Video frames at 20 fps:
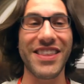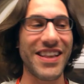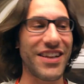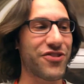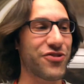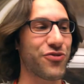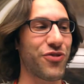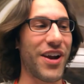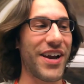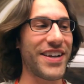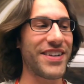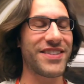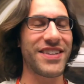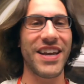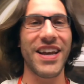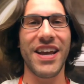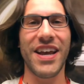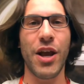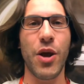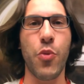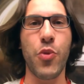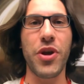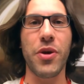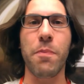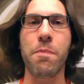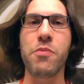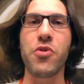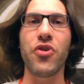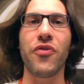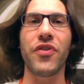That's right, we are
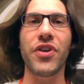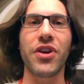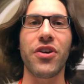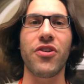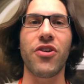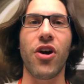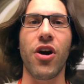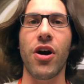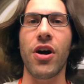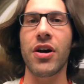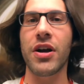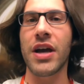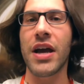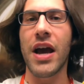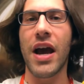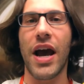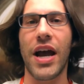moving along.